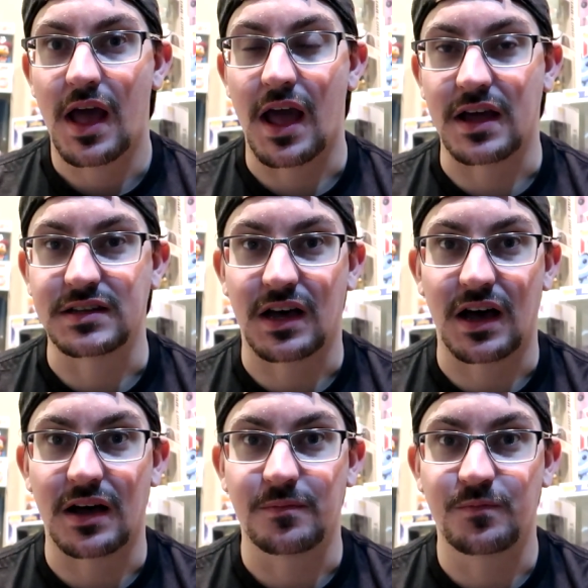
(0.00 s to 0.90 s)
and
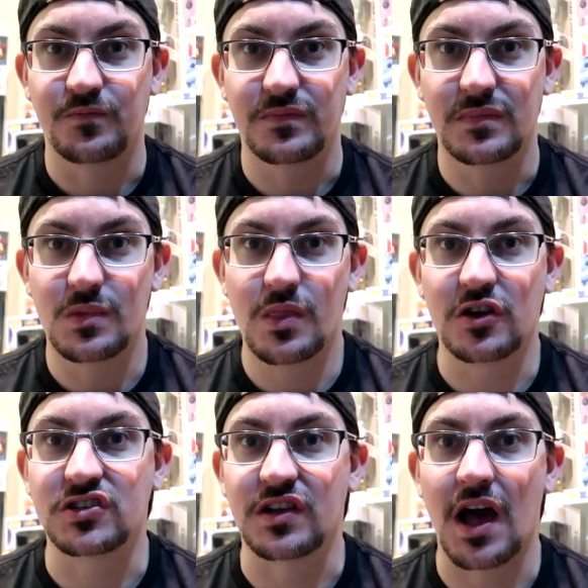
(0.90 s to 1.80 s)

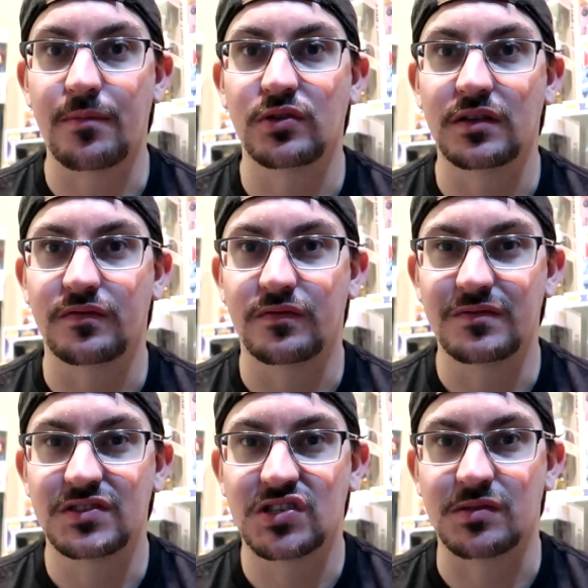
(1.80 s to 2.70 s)
there's a couple of
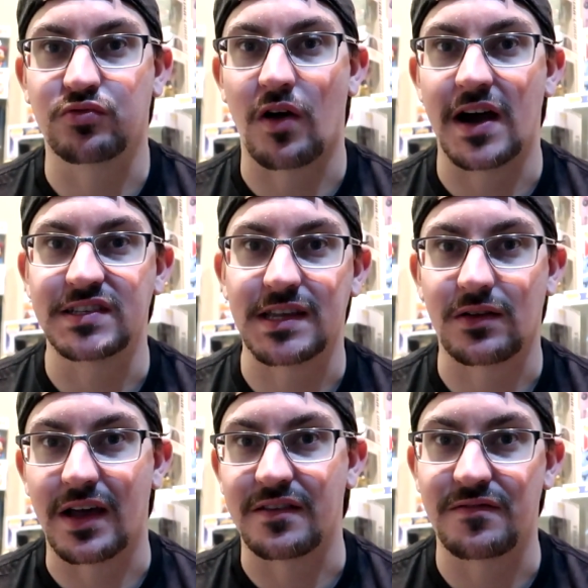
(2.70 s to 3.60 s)
surprising
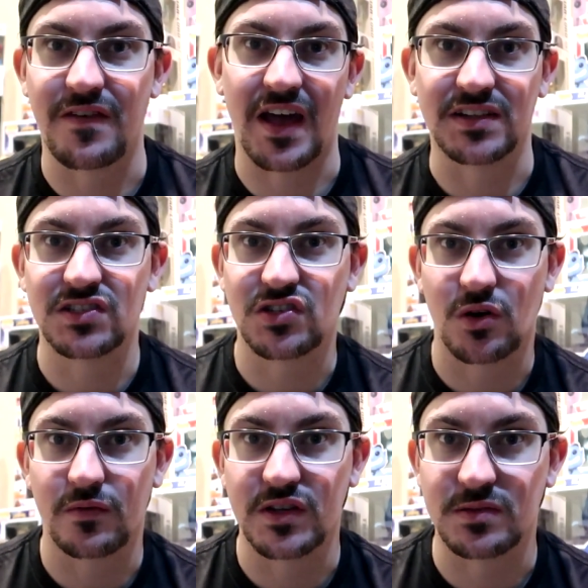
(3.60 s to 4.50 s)
fan
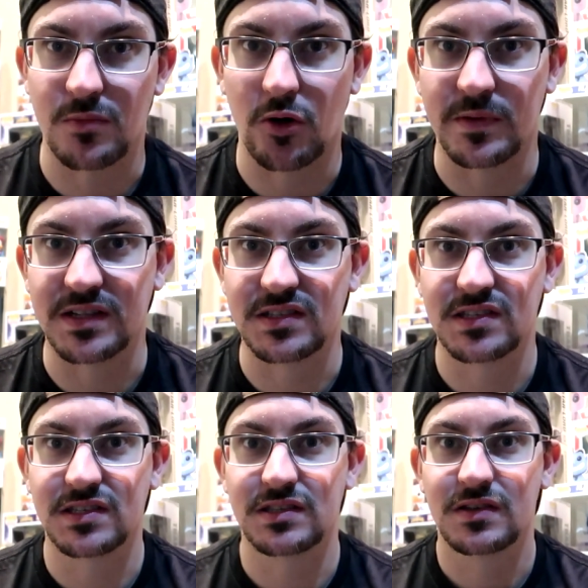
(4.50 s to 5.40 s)
service
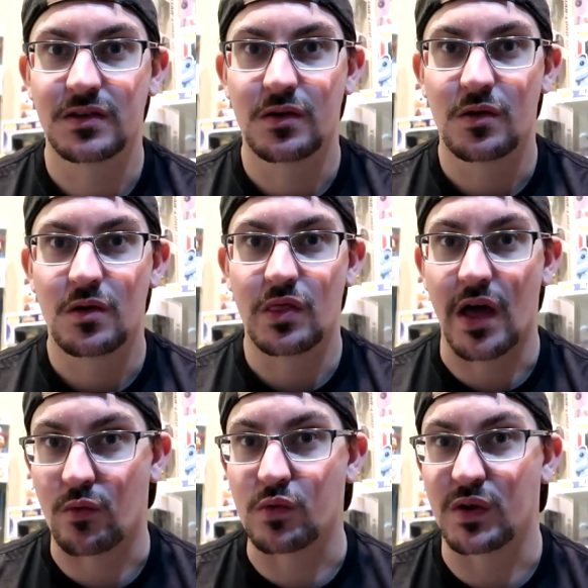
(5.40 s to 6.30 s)
moments
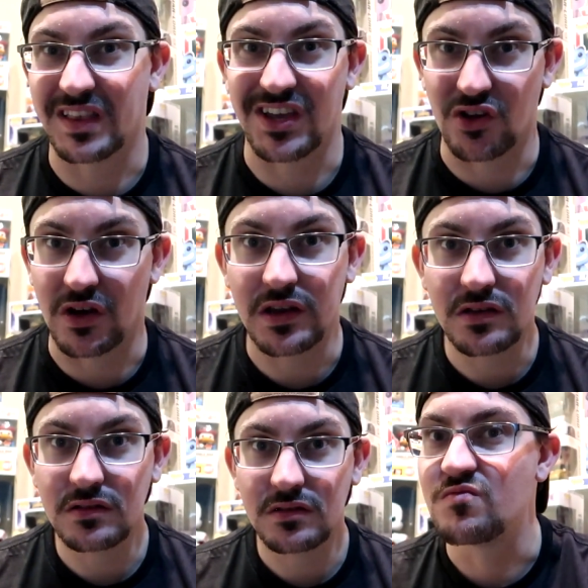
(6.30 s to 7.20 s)
that were really
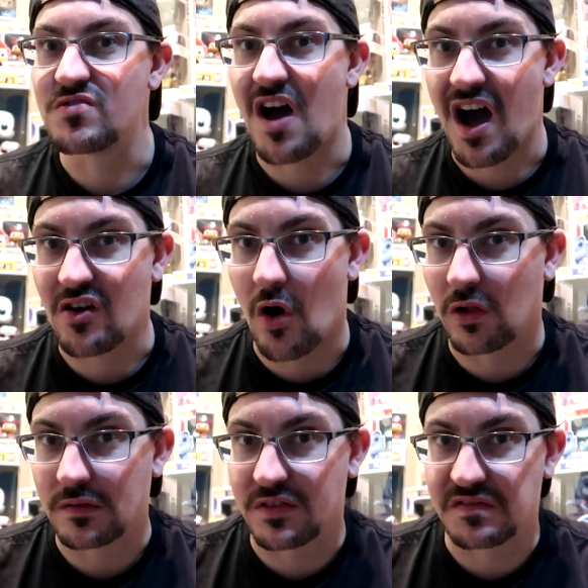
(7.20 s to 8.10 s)
good. Not
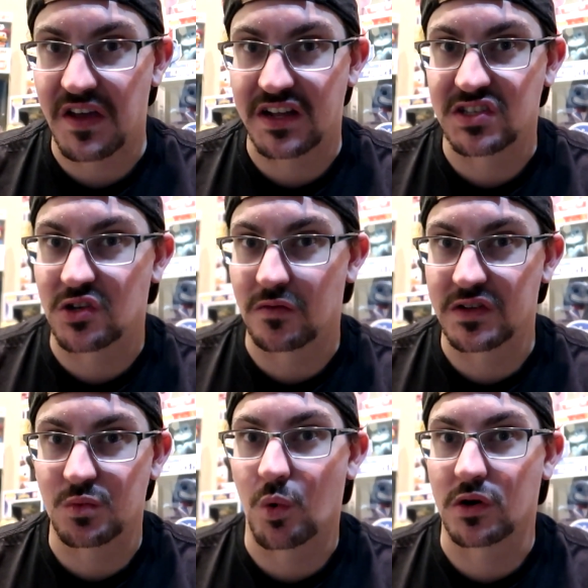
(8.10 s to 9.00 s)
all of the fan
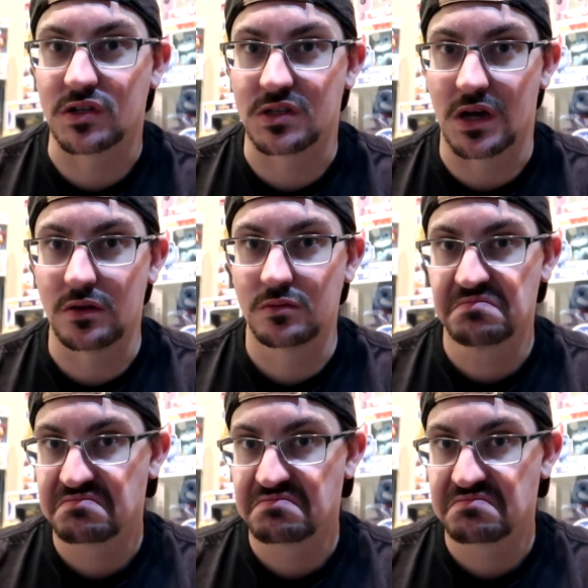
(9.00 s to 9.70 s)
service works though.